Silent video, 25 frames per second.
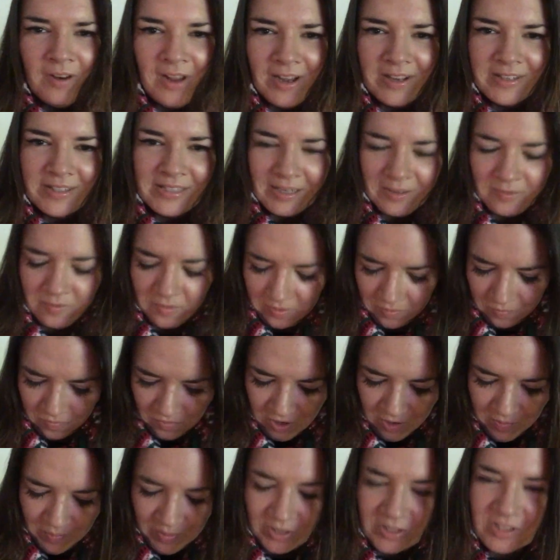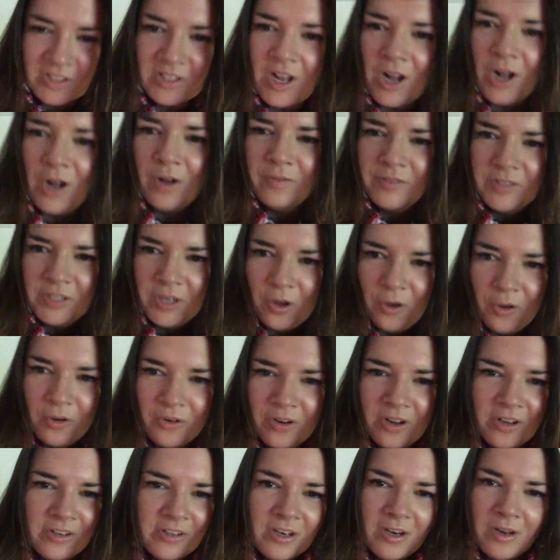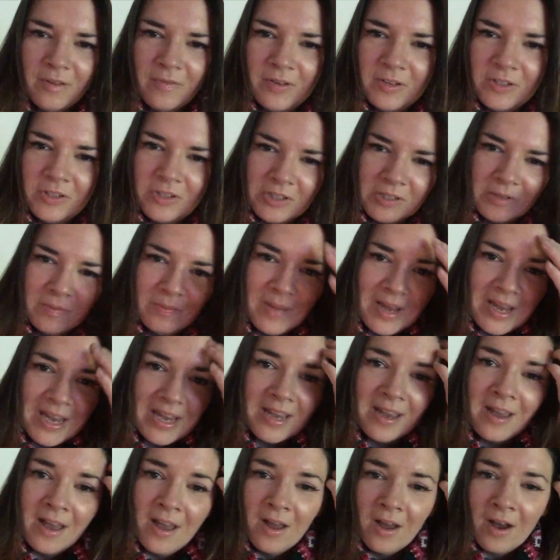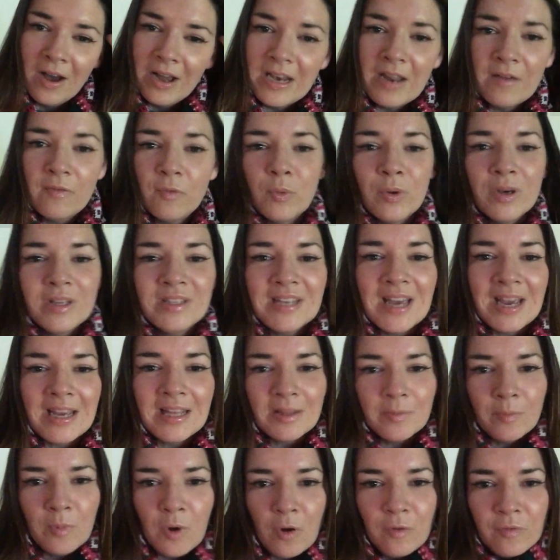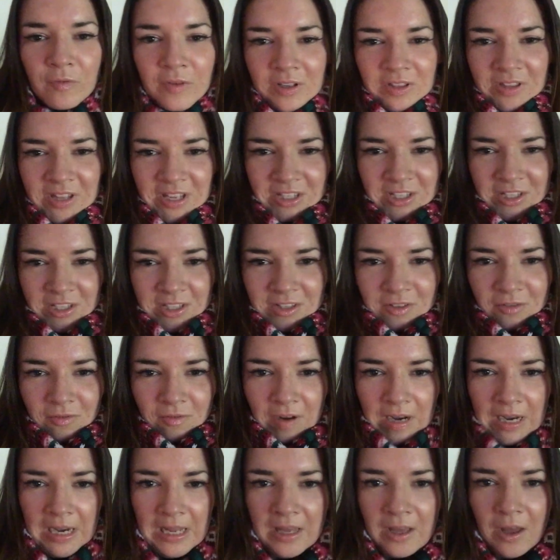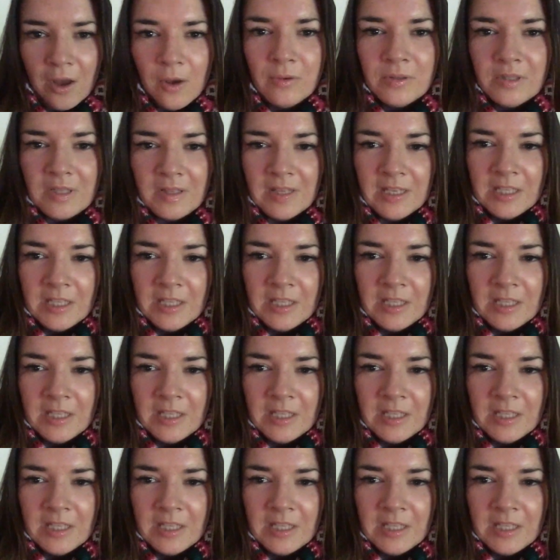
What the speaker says: Like I said, when I put scarves on, I don't know if it's just me, I never want to take them off because they're just really cozy.